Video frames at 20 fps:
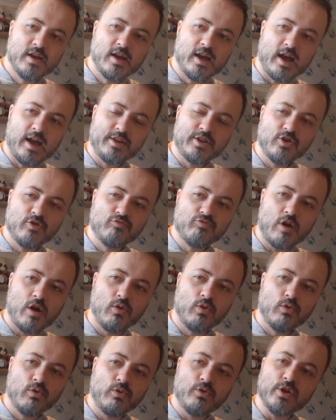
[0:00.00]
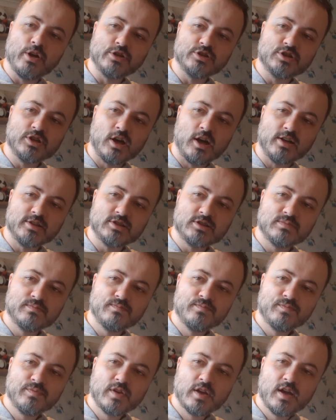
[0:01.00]
And you roll all those dice.
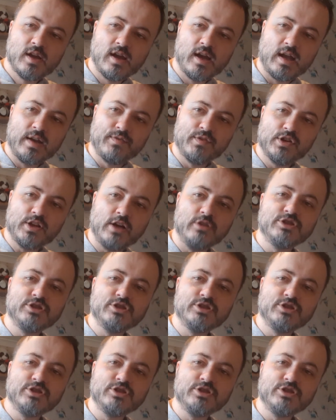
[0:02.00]
And if you don't